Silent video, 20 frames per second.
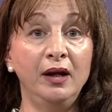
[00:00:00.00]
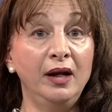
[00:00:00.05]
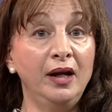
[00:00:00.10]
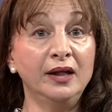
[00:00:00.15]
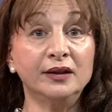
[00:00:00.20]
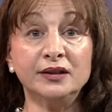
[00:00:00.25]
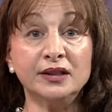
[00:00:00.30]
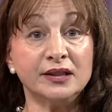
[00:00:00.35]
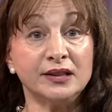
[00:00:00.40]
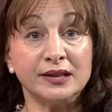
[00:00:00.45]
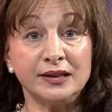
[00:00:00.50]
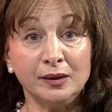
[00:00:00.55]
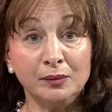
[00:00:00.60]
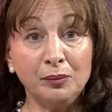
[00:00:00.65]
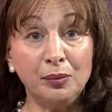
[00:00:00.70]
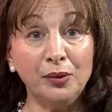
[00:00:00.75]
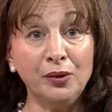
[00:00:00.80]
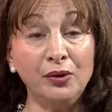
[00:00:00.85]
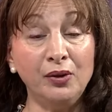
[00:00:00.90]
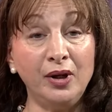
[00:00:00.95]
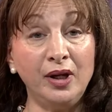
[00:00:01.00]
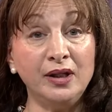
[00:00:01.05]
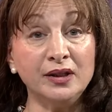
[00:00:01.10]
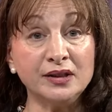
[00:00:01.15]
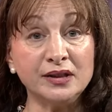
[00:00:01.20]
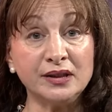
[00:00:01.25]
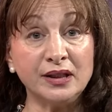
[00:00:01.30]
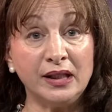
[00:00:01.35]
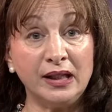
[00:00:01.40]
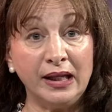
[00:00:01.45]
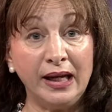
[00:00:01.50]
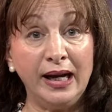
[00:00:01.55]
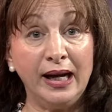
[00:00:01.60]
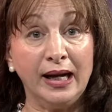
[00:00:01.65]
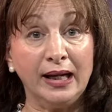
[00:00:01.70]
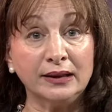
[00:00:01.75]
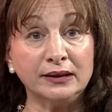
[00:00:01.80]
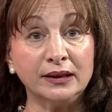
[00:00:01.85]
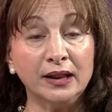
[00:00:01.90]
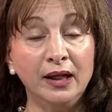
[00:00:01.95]
It's as simple as
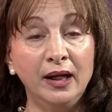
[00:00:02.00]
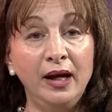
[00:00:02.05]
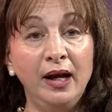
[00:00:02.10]
that.